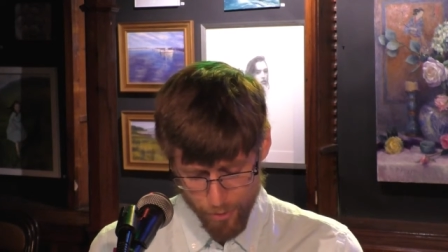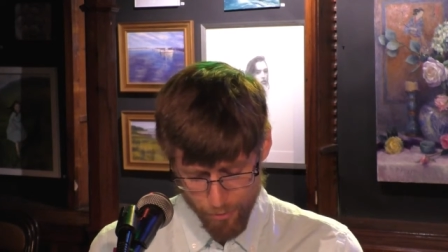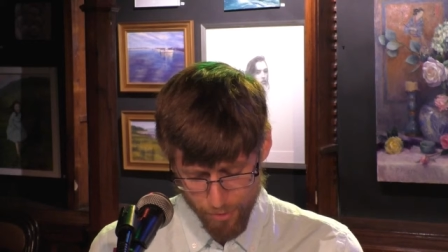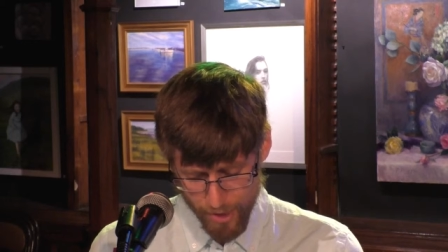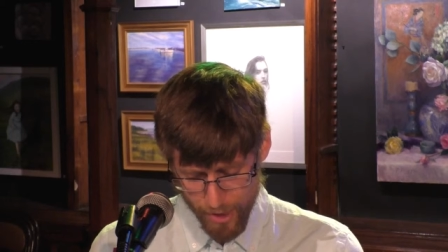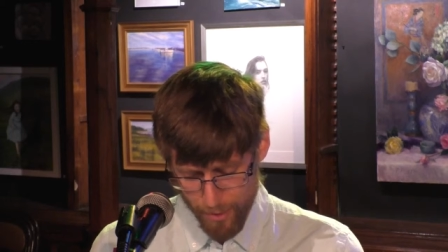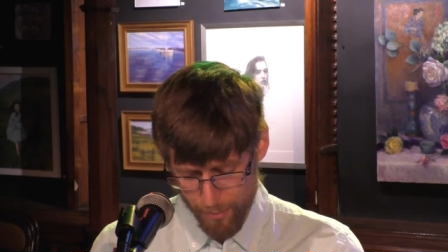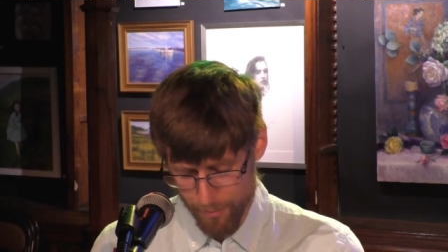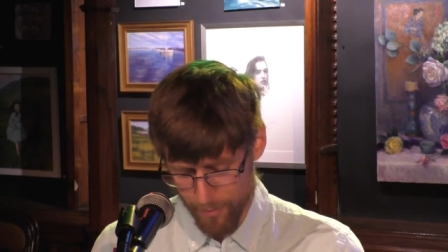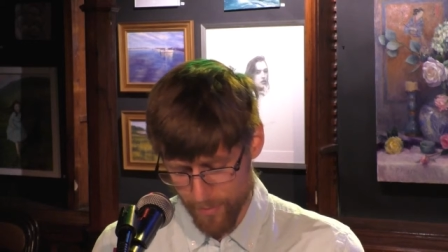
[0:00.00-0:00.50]

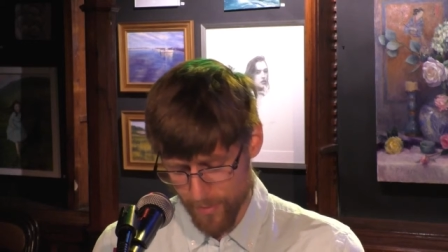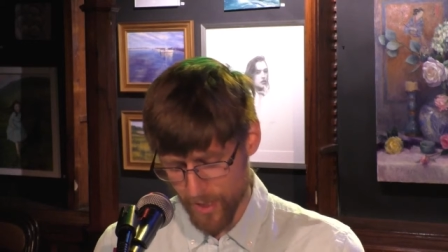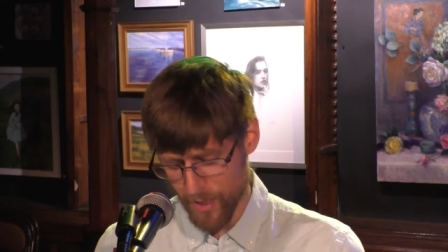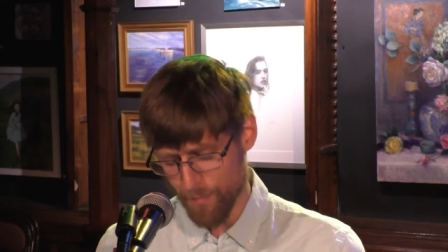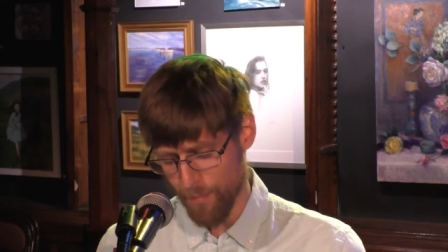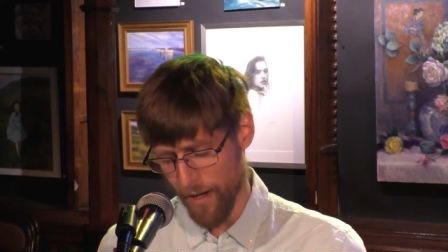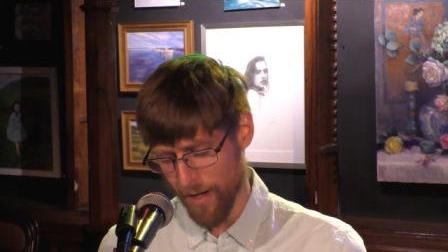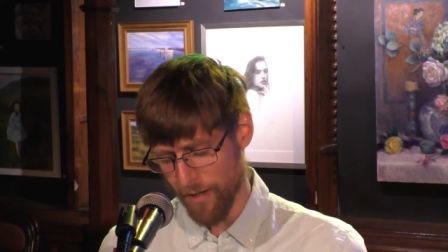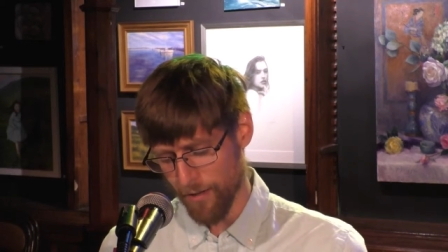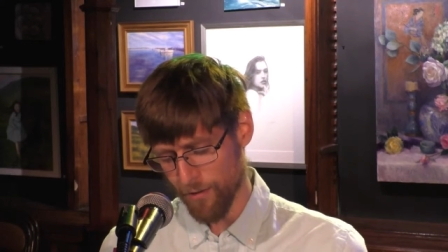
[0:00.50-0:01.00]
dream,
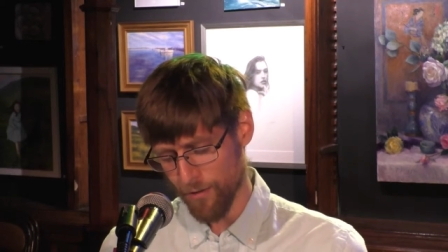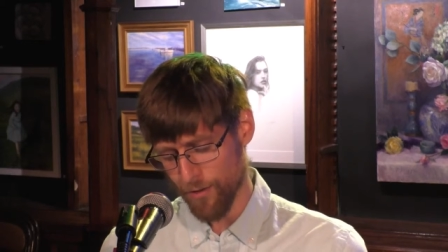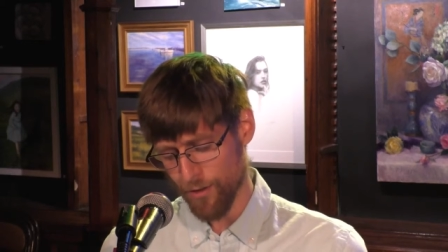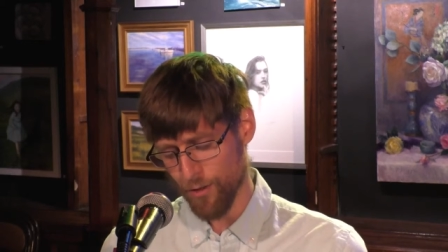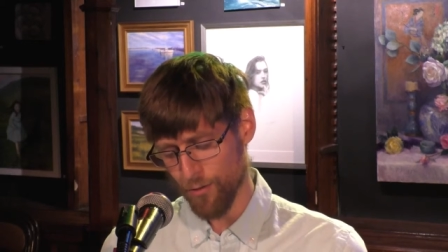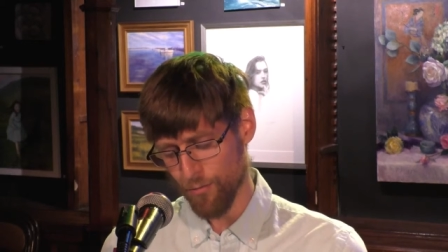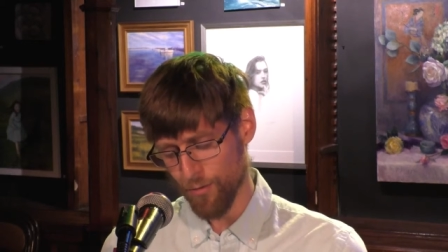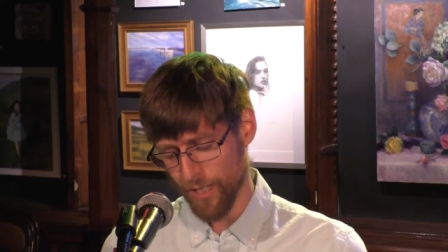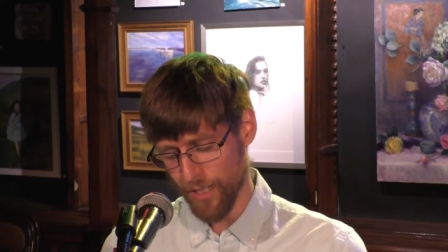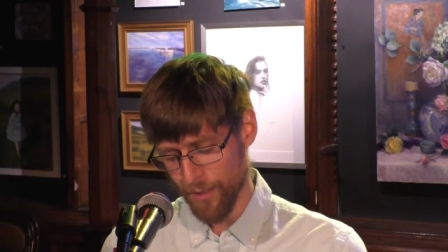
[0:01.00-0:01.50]

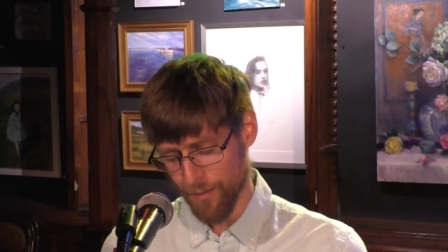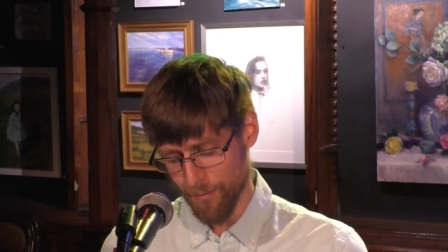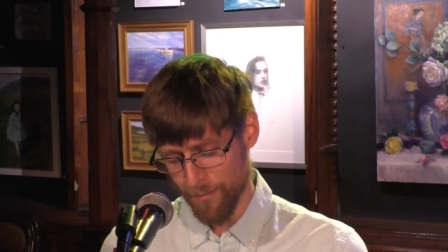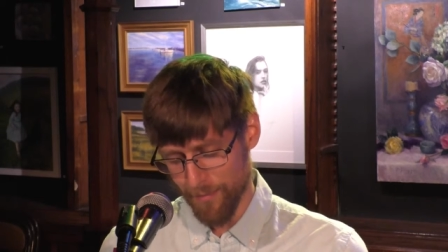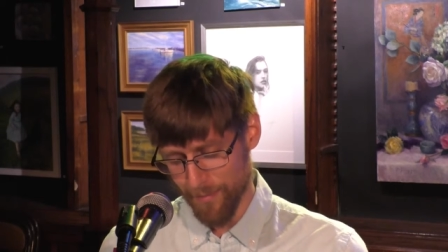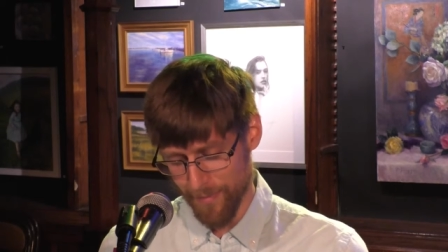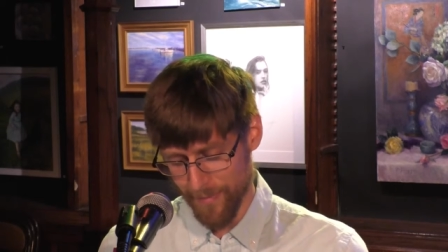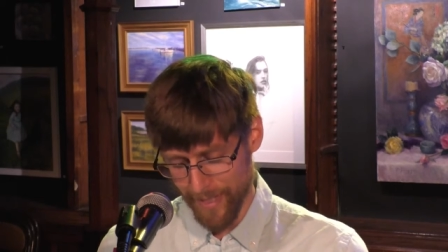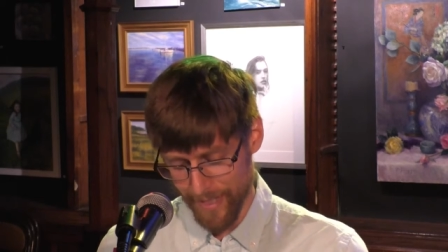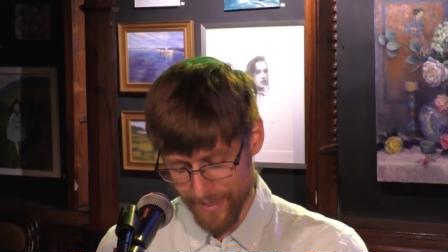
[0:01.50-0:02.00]
spiders
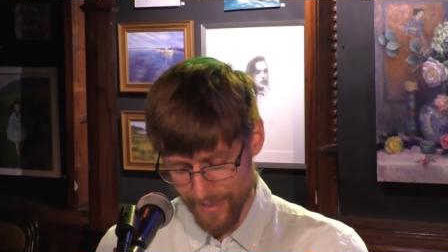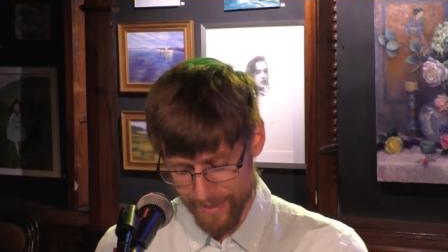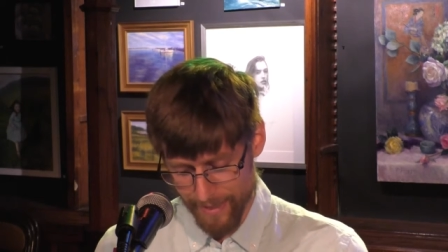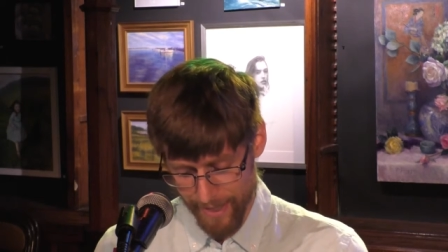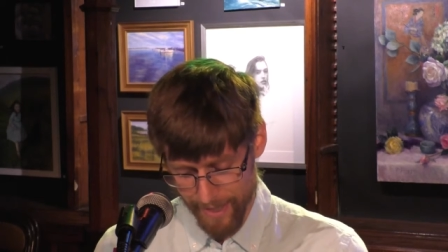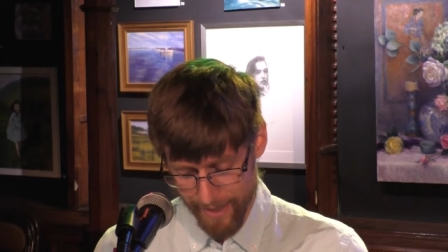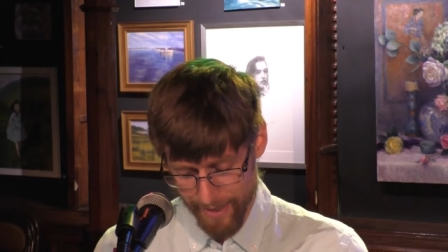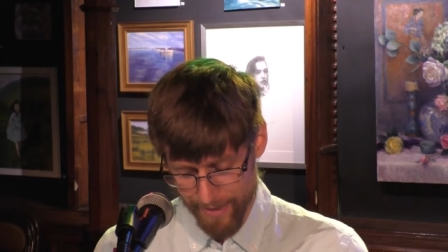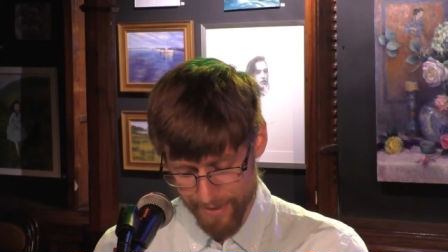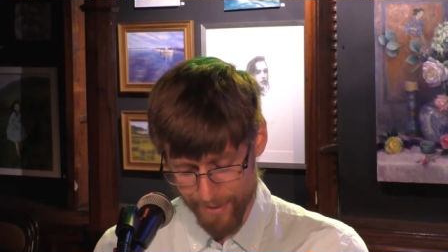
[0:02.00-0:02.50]
dream,
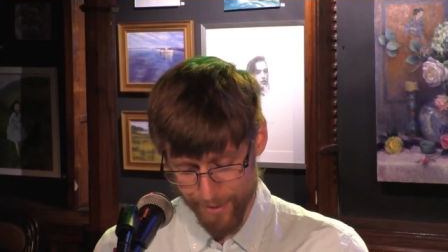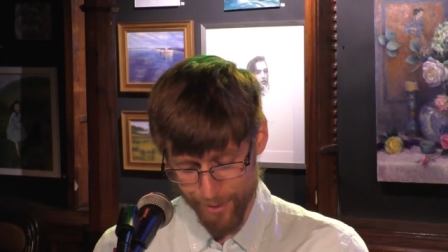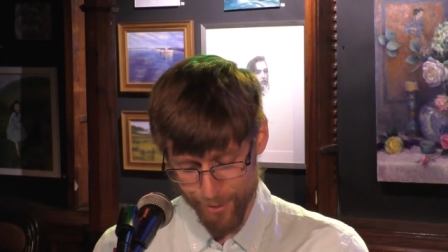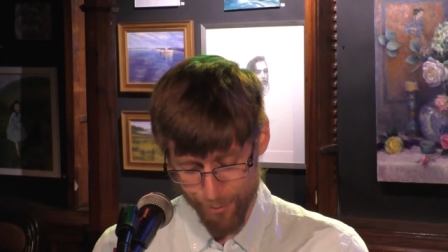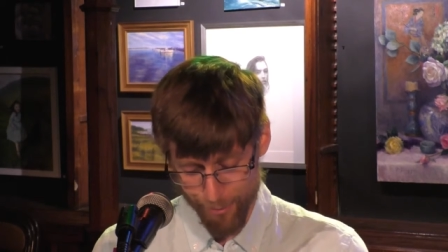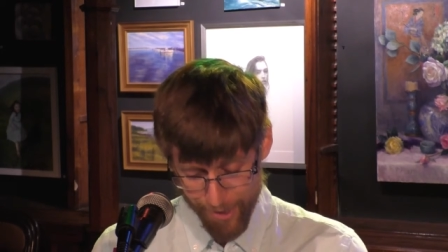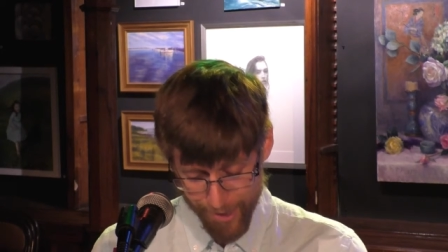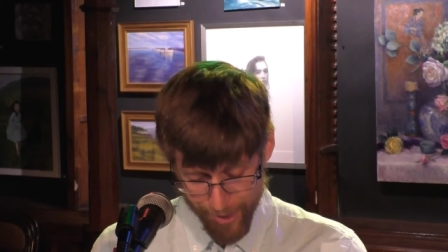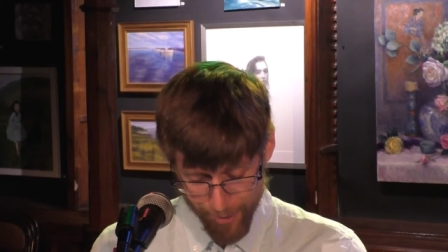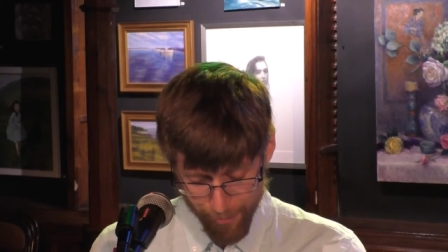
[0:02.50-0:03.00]
insects
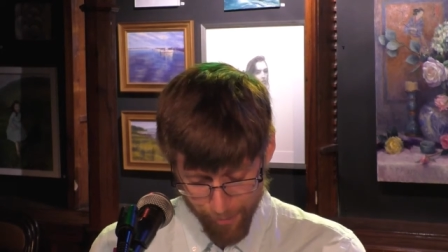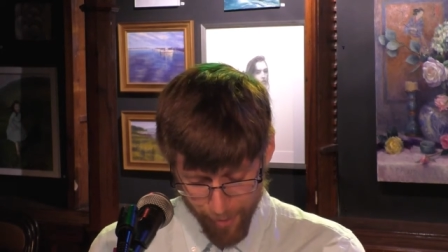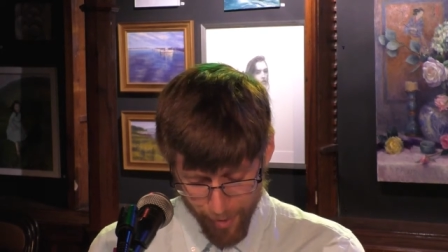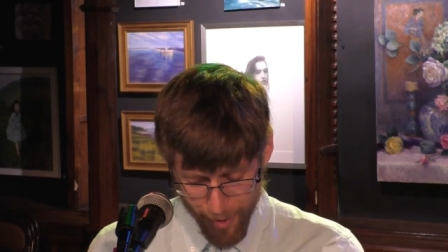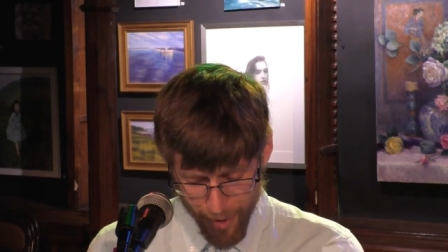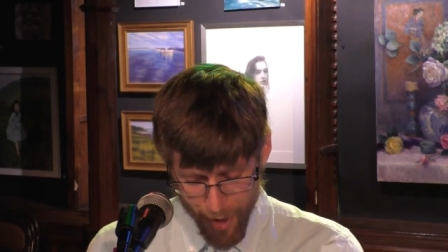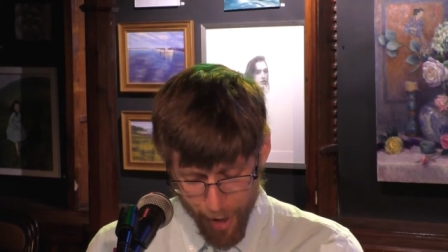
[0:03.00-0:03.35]
dream,